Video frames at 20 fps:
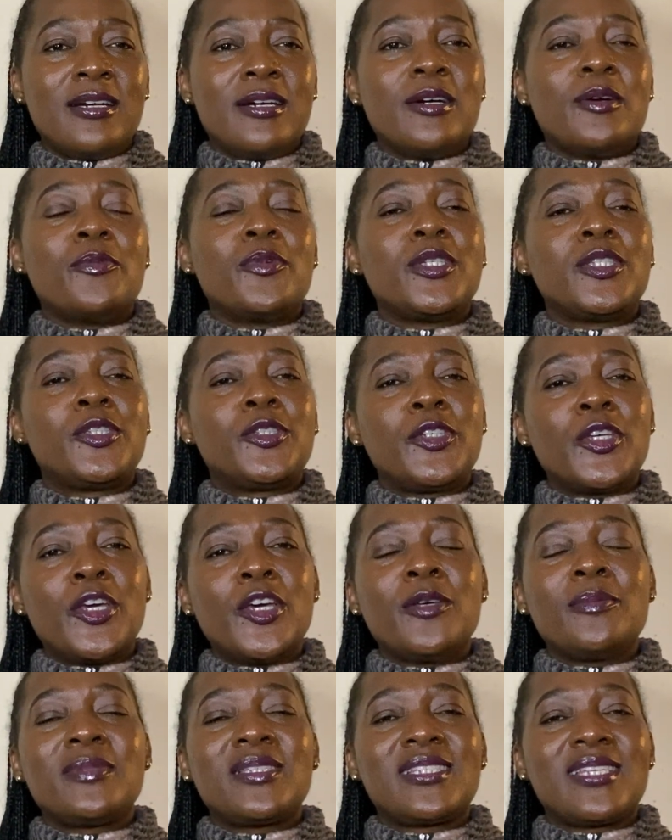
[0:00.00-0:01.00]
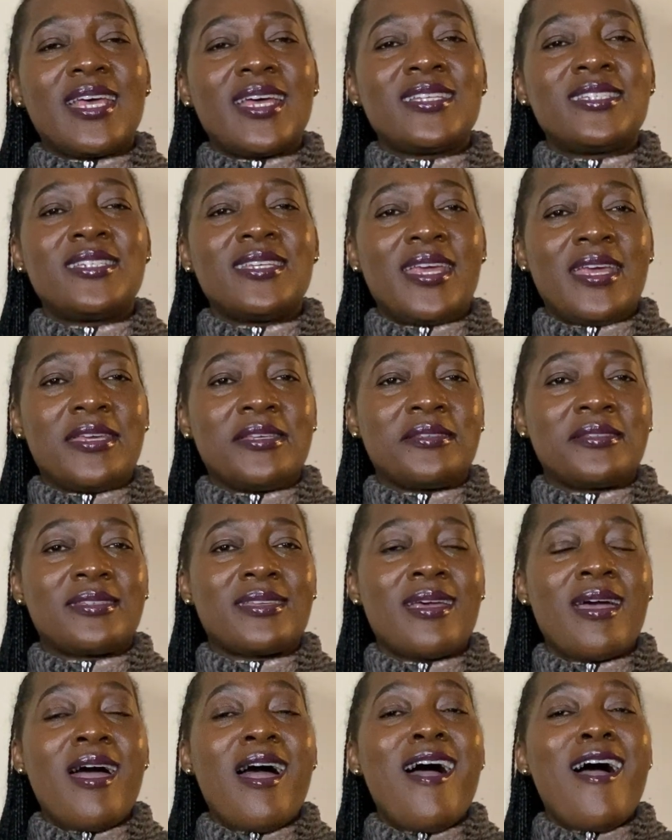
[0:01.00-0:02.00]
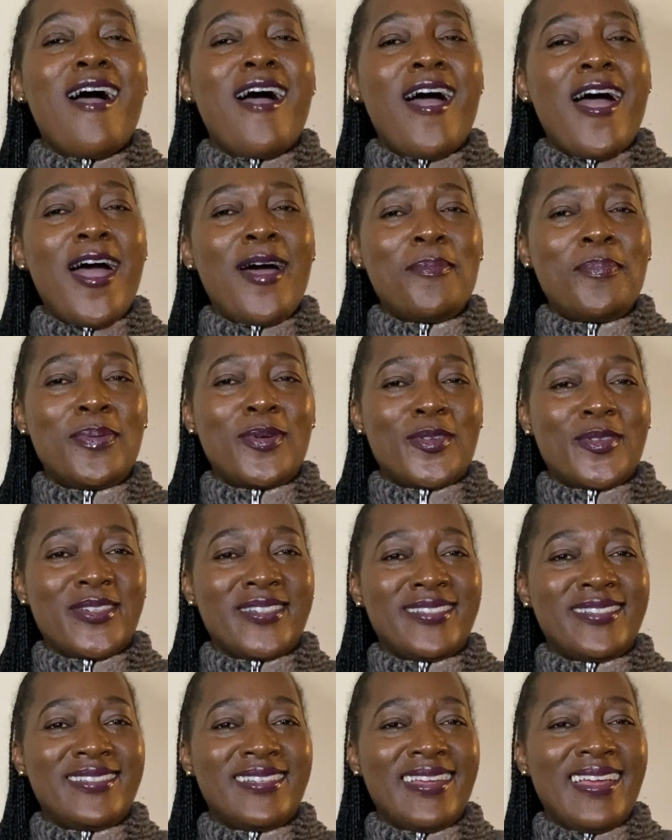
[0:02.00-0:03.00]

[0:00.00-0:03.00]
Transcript: with terms such as haploid,